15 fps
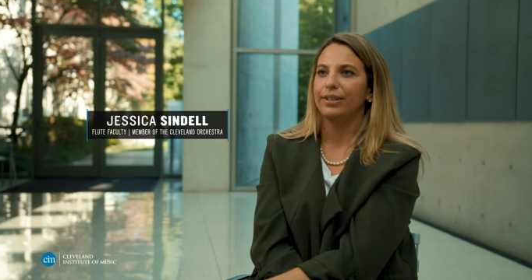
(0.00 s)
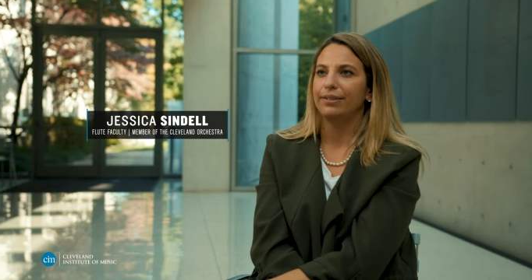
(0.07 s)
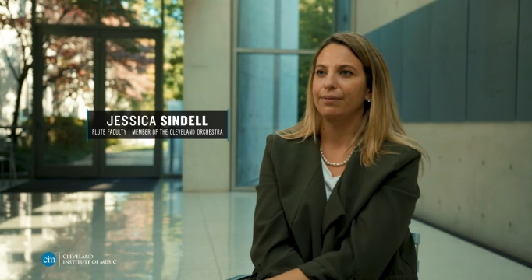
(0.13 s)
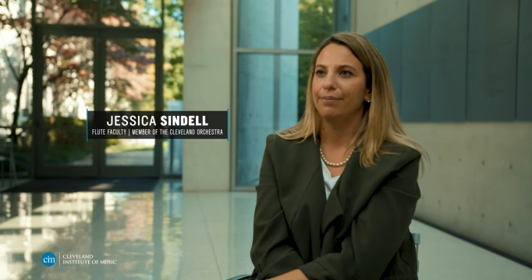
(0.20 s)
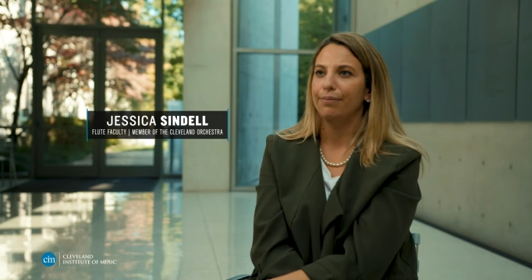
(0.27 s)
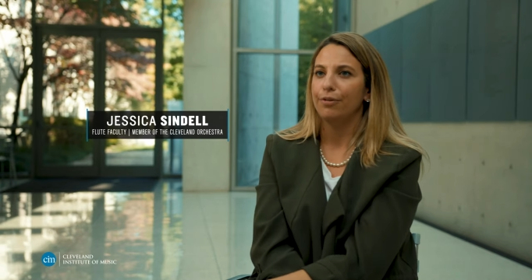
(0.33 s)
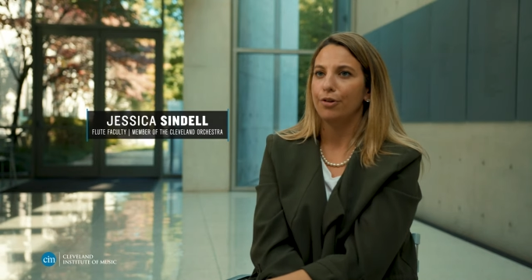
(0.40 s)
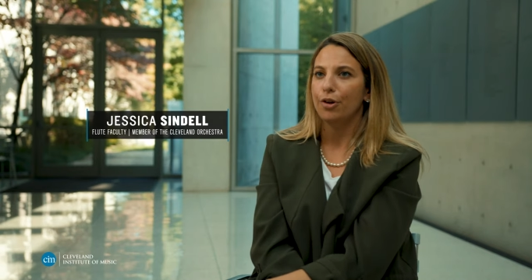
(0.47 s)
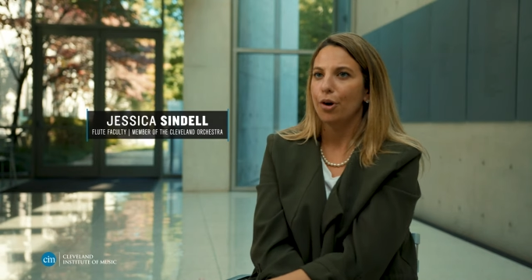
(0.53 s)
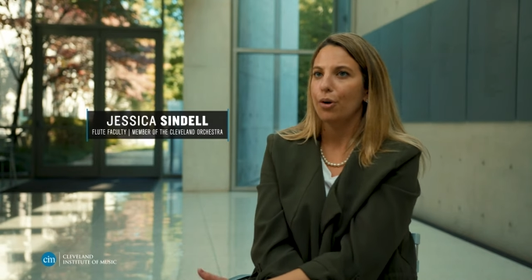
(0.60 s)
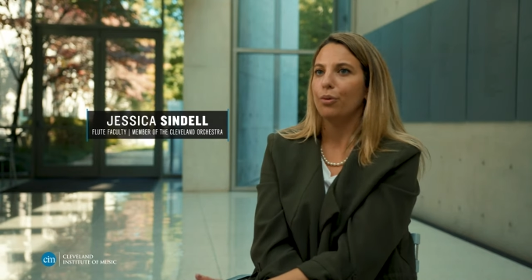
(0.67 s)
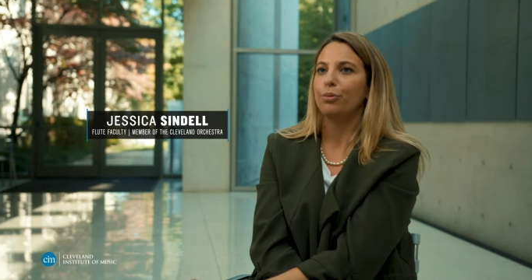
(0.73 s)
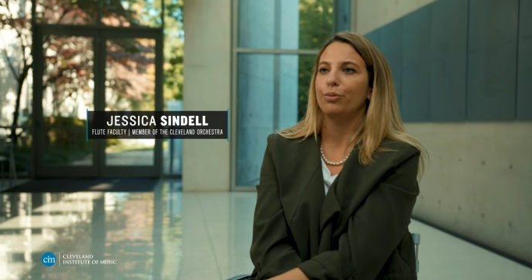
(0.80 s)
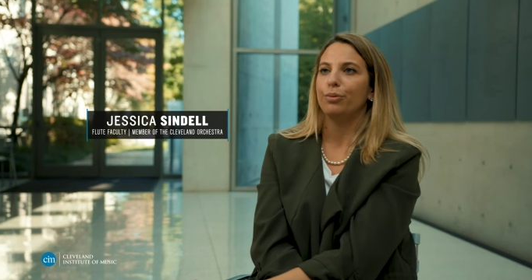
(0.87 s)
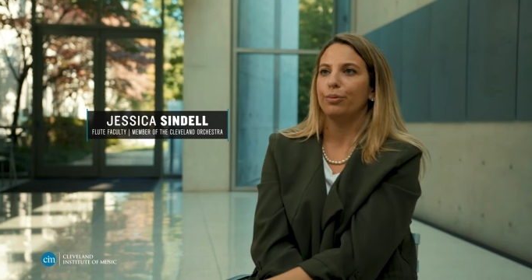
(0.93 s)
and
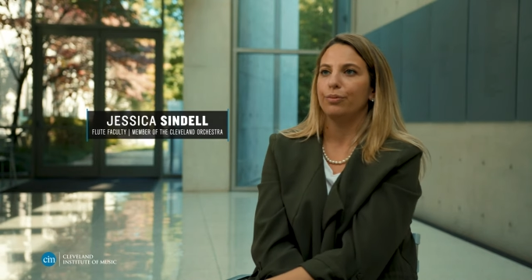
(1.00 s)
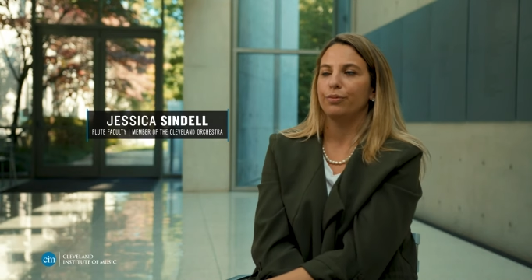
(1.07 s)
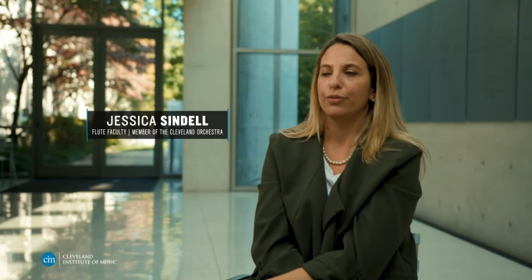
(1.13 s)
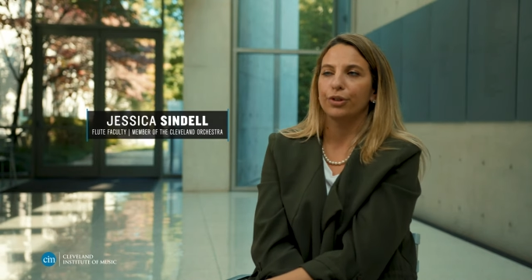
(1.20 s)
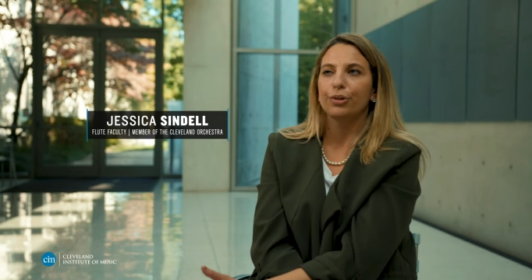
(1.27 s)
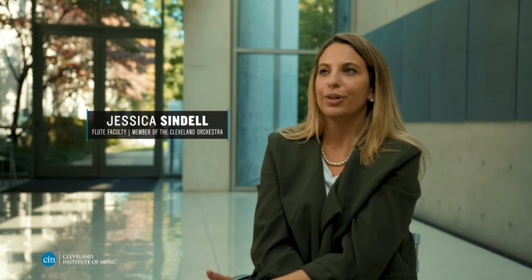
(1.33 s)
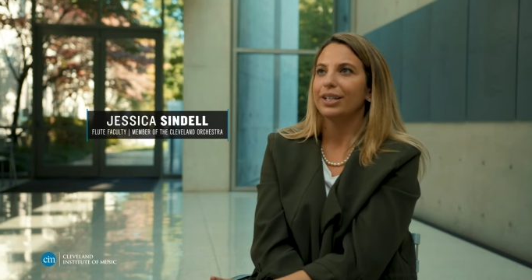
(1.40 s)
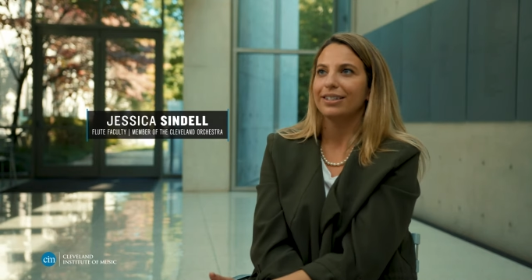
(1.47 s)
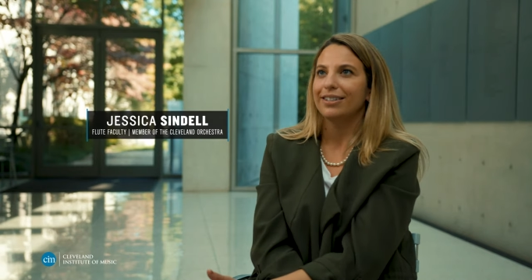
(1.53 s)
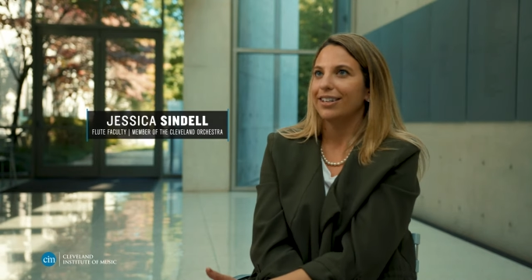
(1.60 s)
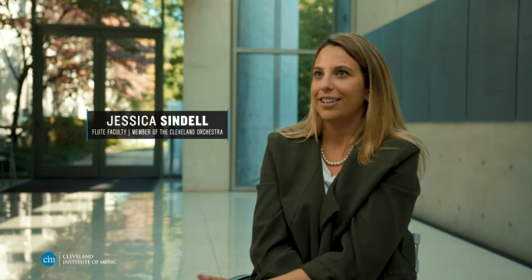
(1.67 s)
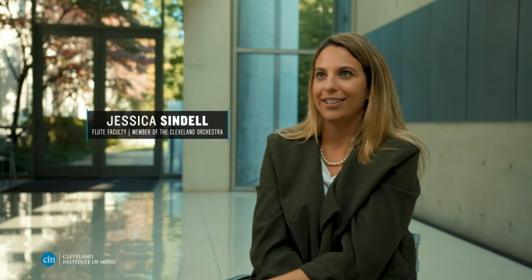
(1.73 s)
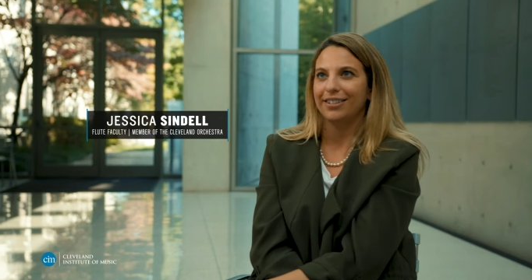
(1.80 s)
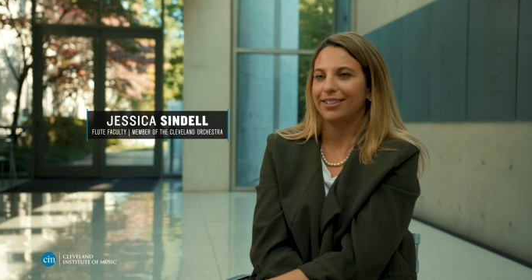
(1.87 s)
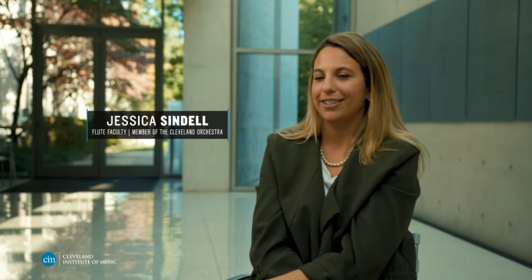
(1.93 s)
no
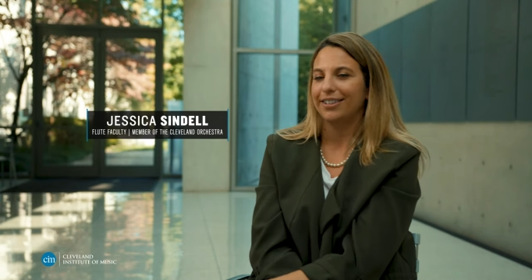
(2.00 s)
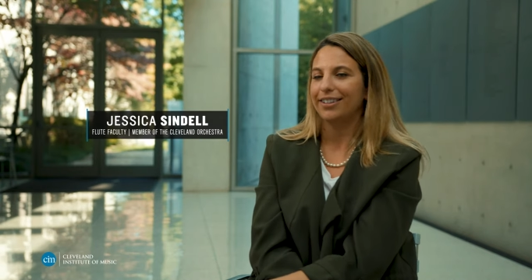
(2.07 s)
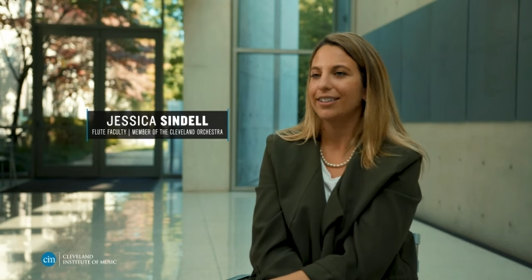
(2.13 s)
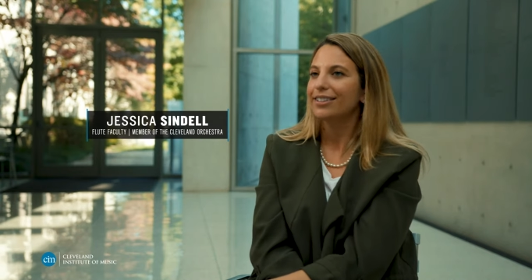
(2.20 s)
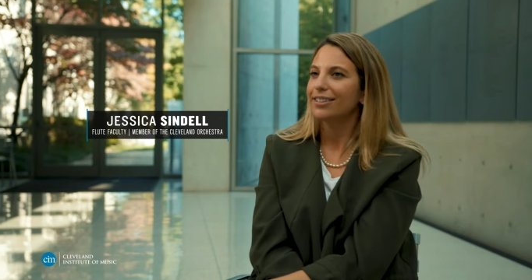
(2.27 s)
flutist is the